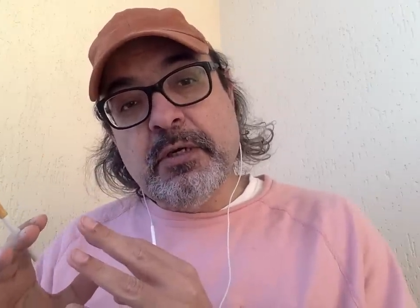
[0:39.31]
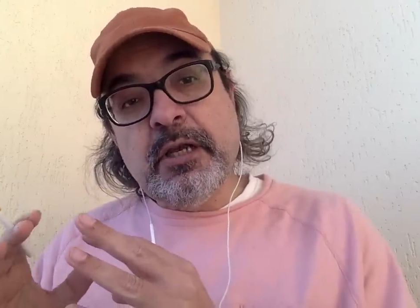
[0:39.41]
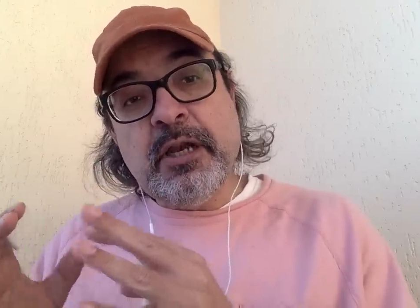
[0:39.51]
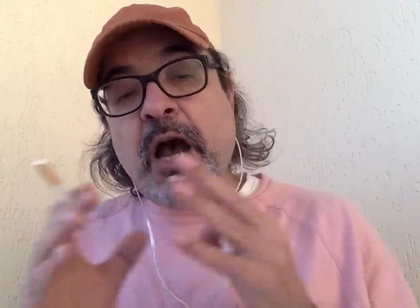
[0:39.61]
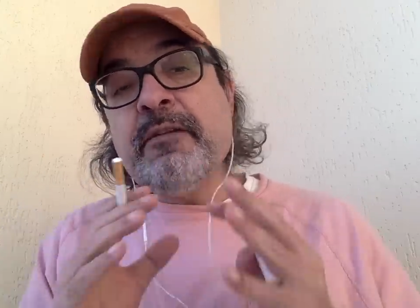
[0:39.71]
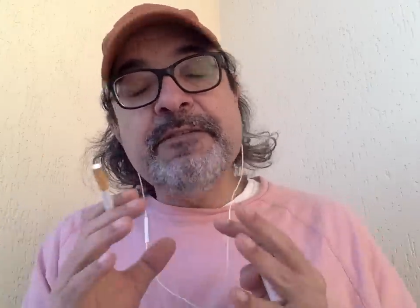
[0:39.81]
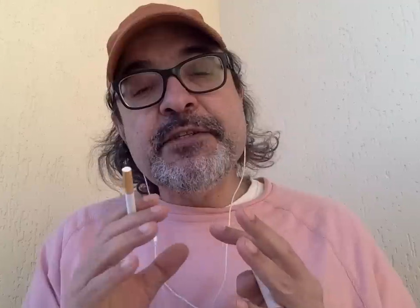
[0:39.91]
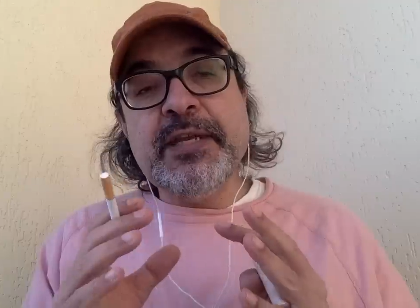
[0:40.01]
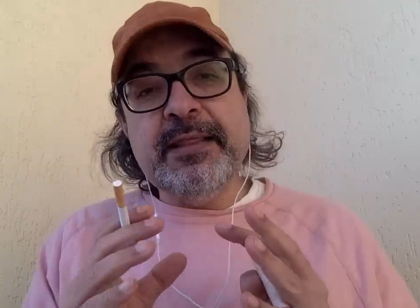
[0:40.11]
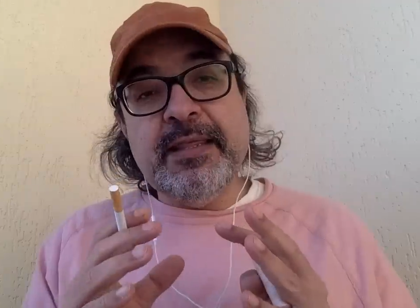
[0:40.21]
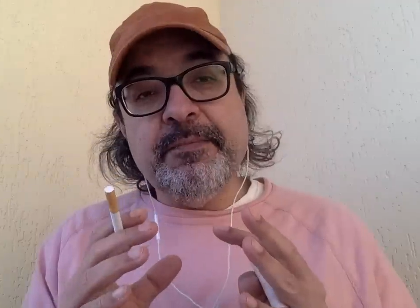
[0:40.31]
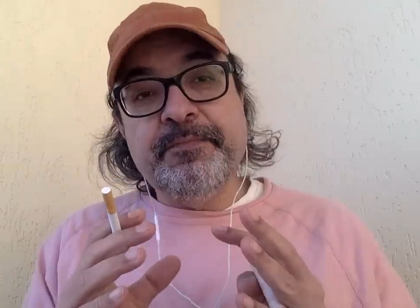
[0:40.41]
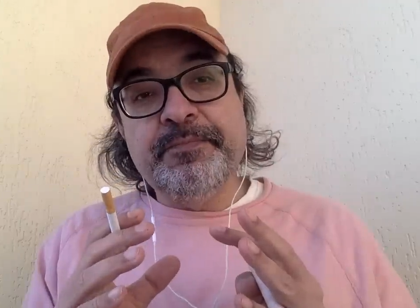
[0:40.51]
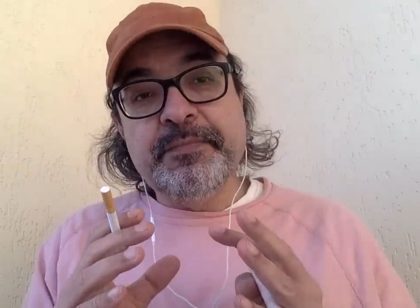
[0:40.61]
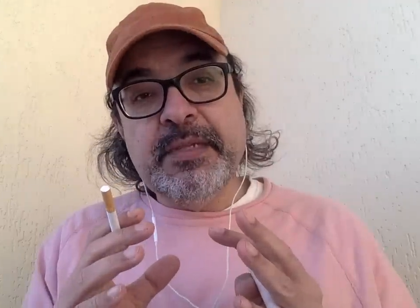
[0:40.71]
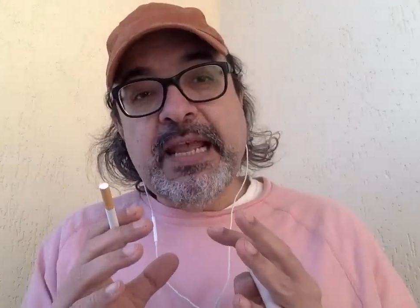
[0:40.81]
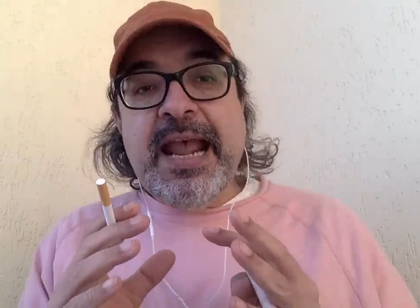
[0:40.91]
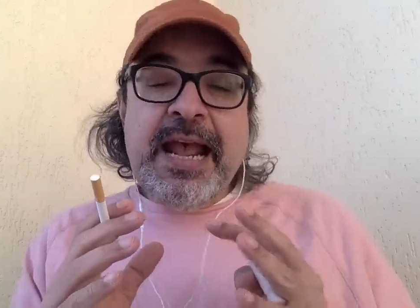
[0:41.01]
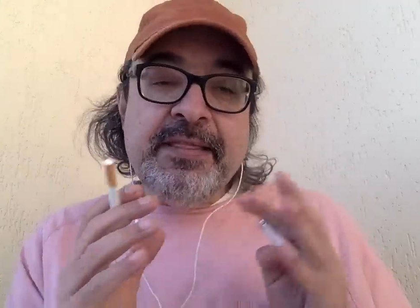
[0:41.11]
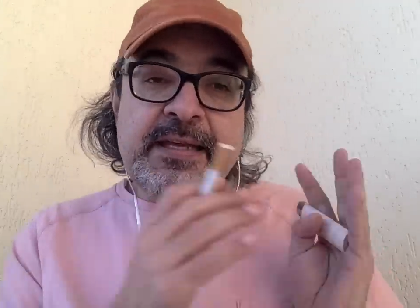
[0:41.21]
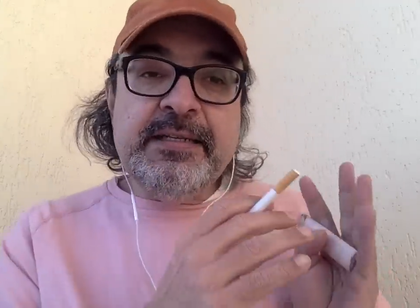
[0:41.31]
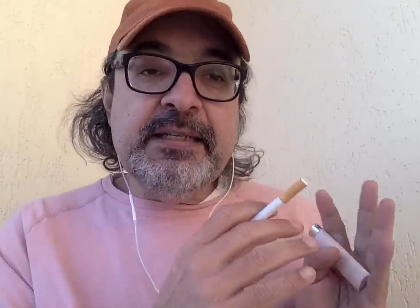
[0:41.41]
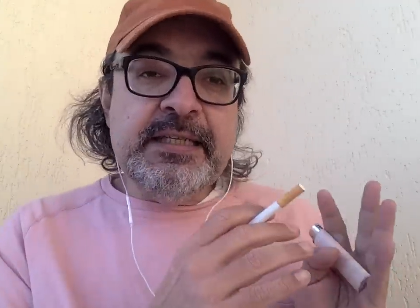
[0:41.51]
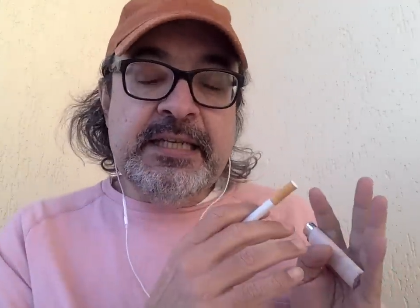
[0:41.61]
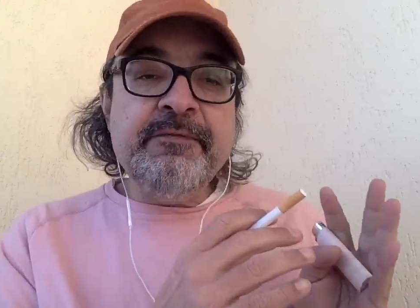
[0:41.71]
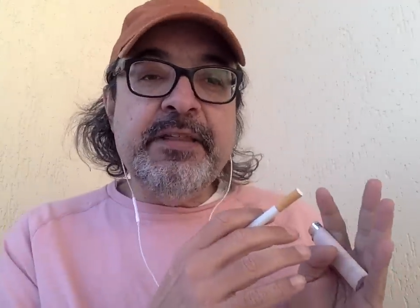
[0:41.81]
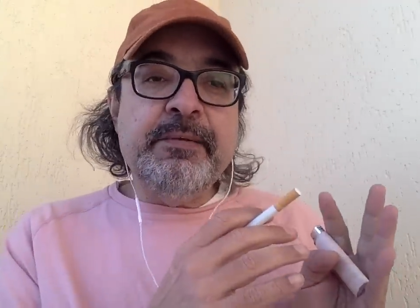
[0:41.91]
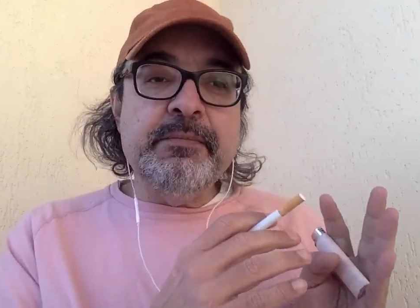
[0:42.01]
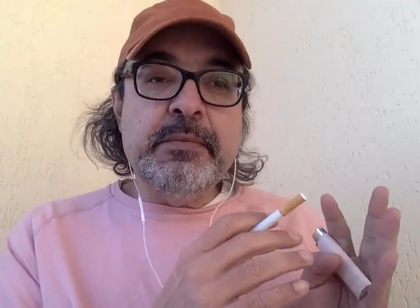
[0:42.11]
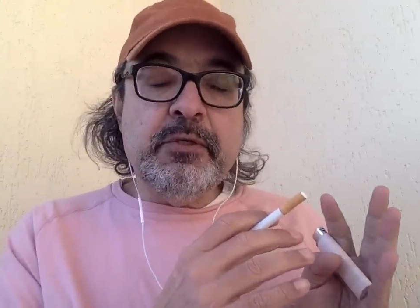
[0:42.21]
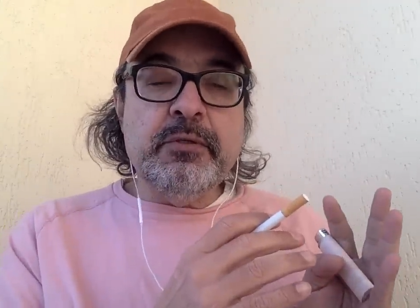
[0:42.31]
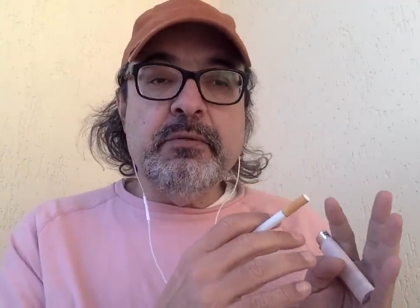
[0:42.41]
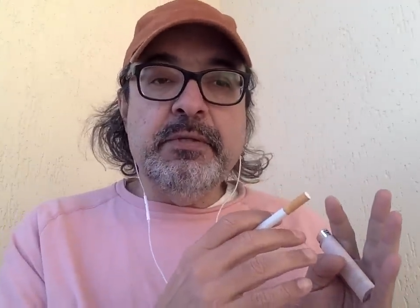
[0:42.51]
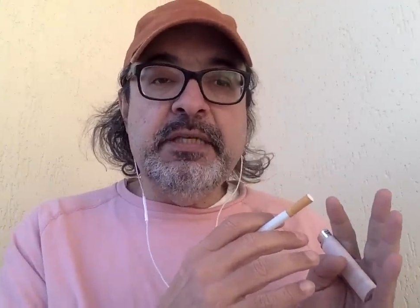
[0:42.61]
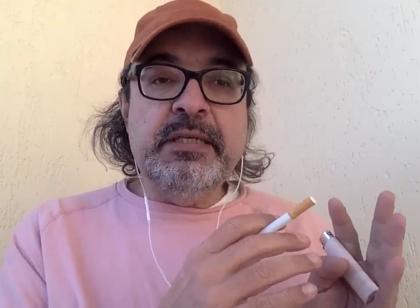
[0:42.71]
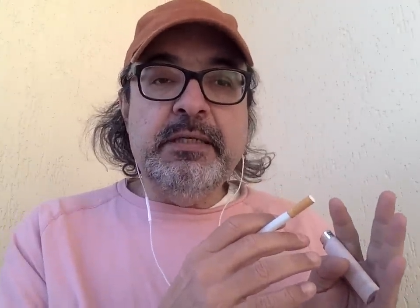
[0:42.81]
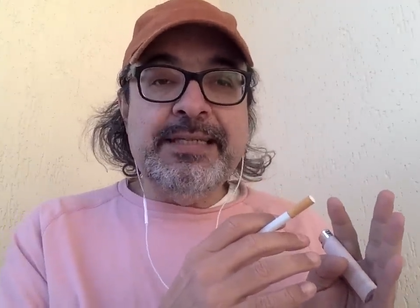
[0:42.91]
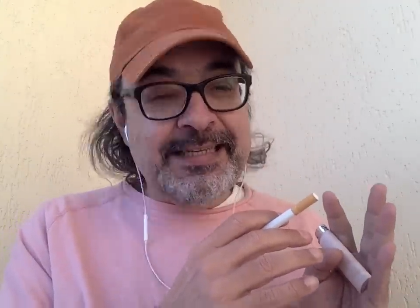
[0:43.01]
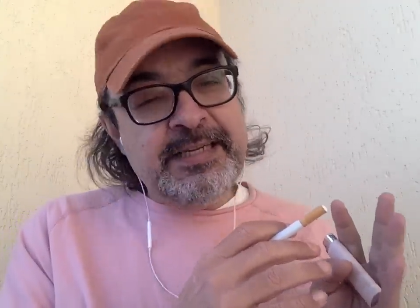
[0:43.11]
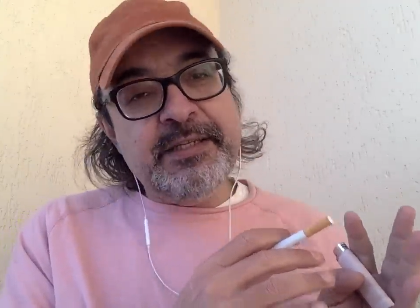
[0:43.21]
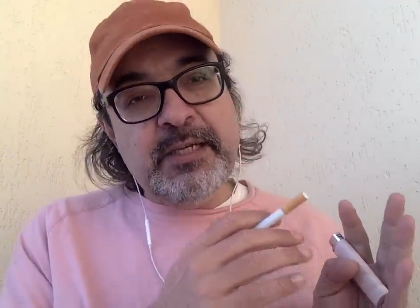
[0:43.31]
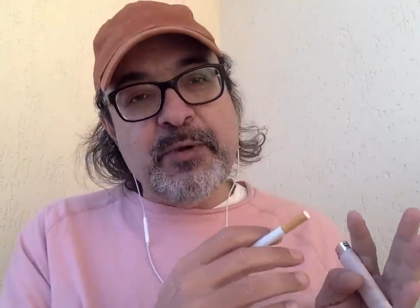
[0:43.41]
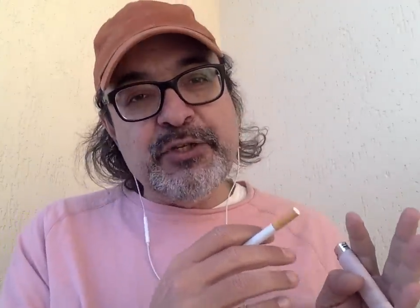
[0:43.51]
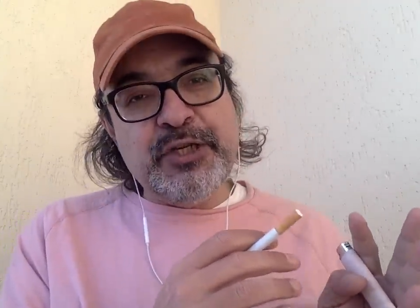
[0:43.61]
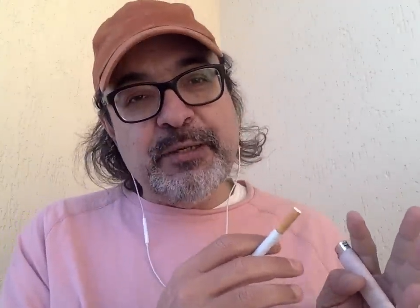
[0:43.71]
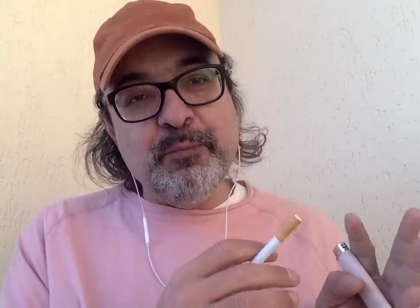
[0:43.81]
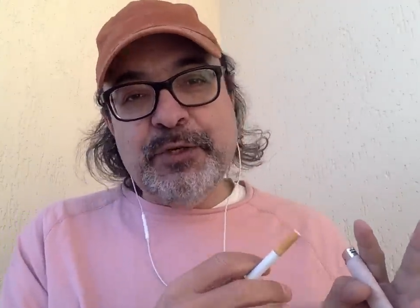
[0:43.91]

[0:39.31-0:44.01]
confiscate them, and then give them to the Zelensky regime,